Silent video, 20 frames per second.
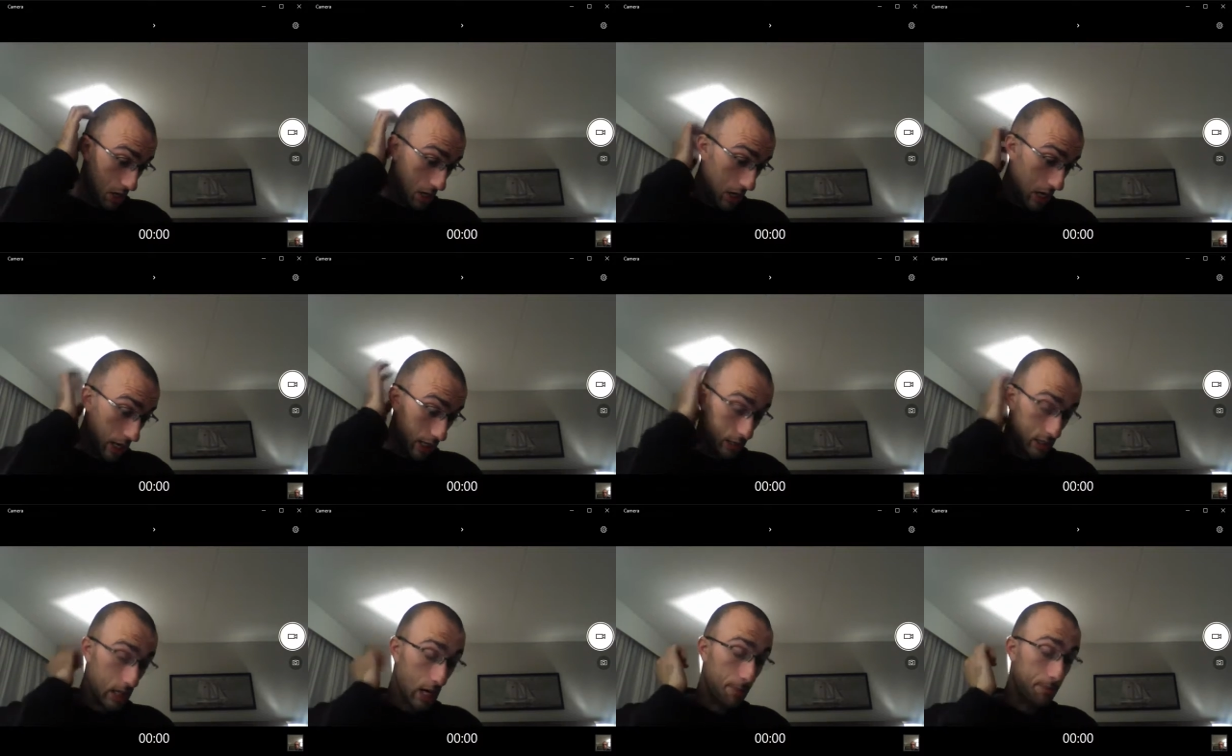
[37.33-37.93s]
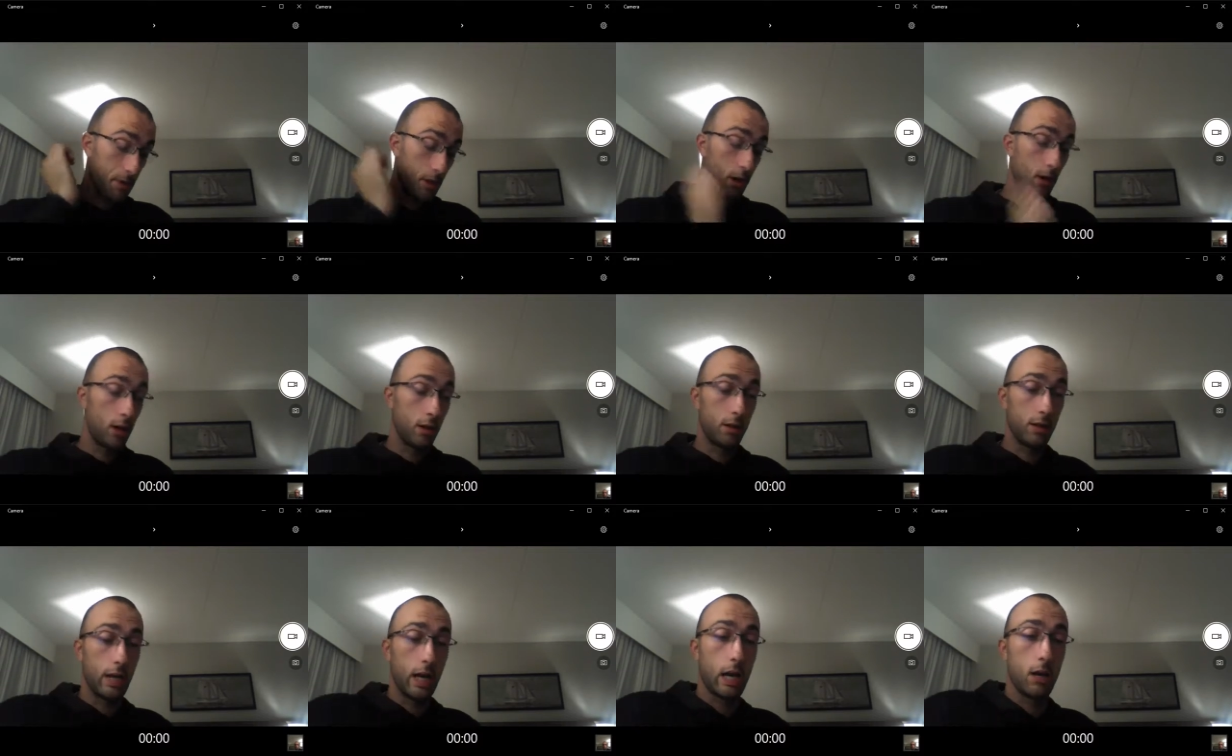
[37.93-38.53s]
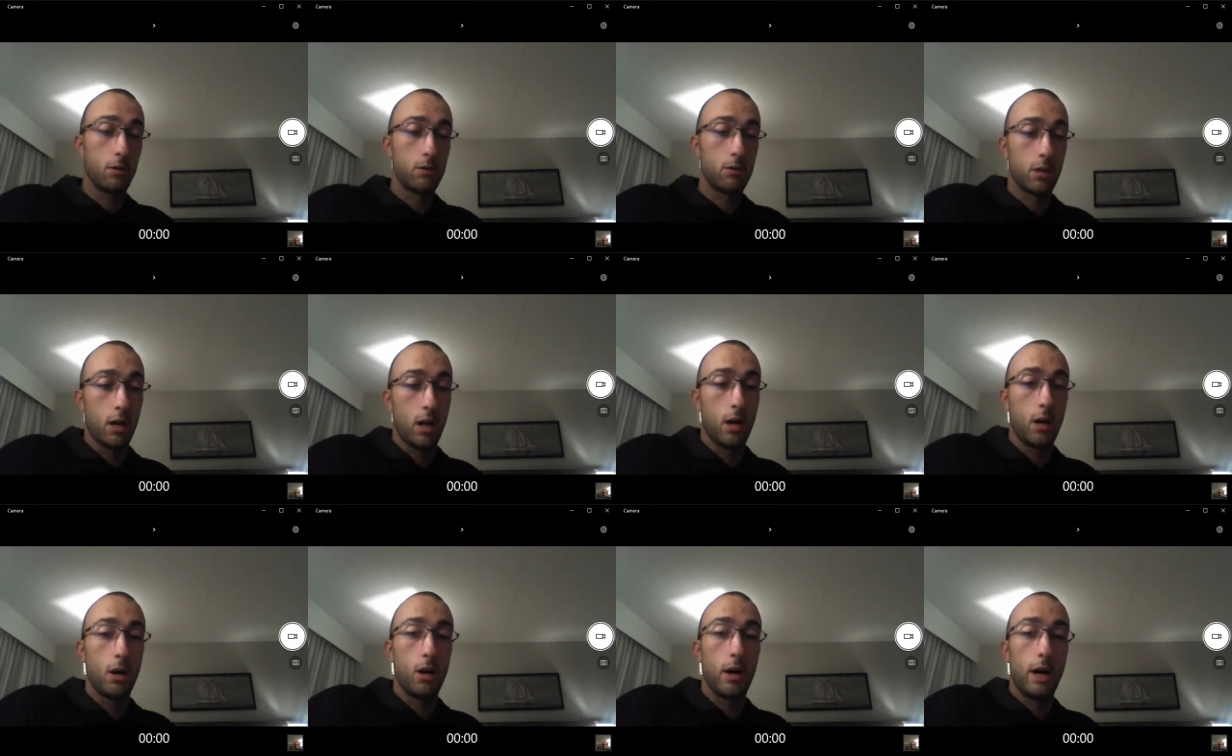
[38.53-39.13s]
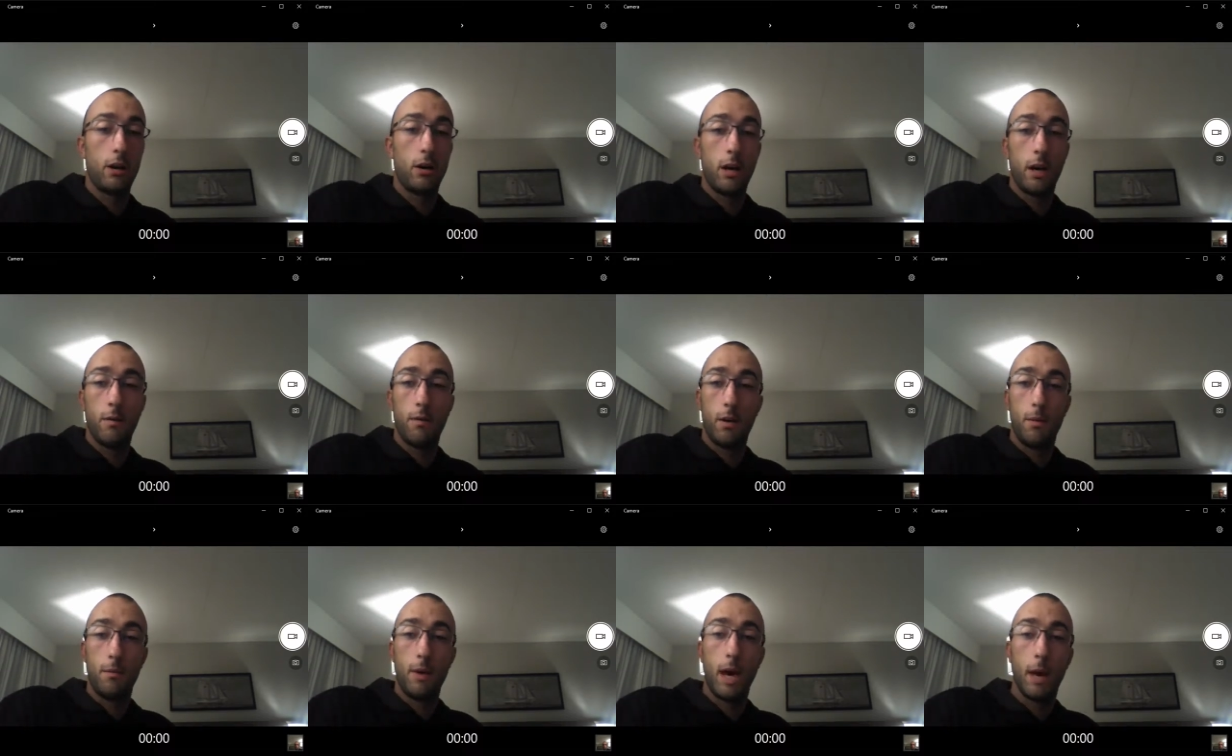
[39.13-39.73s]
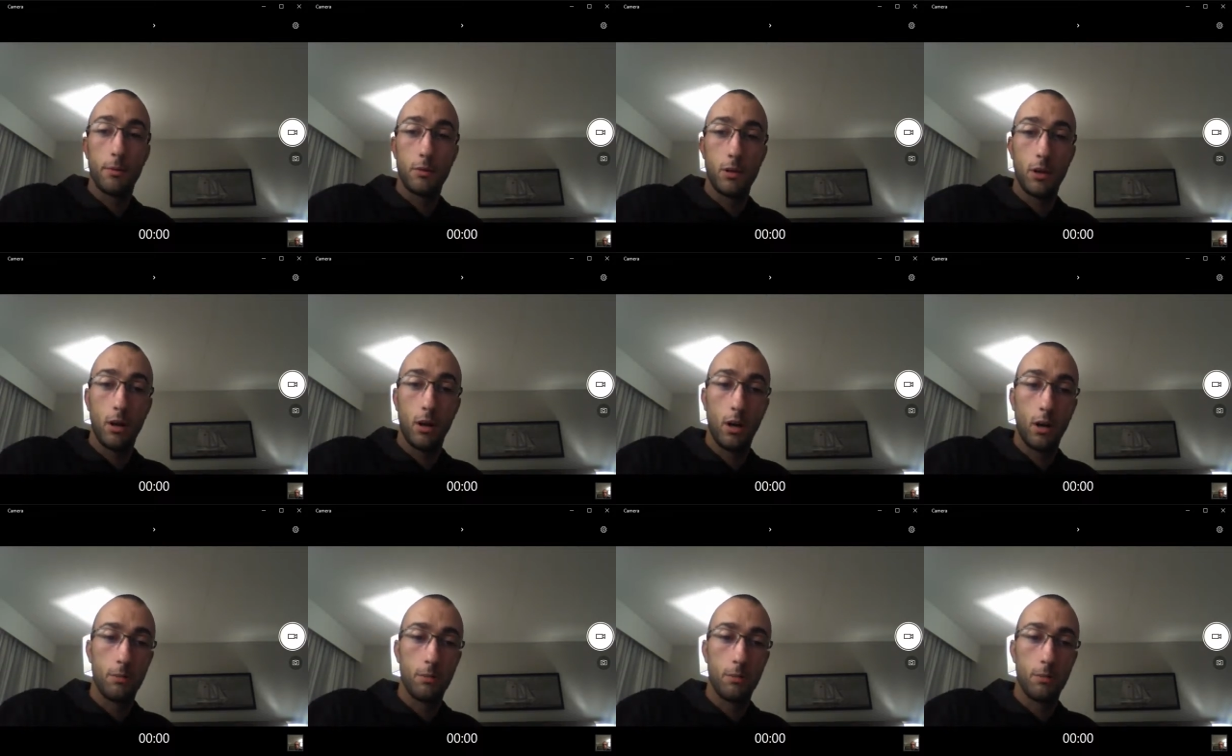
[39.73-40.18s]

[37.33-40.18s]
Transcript: I stopped there, and the guy was like, "Oh, I don't have any maps here.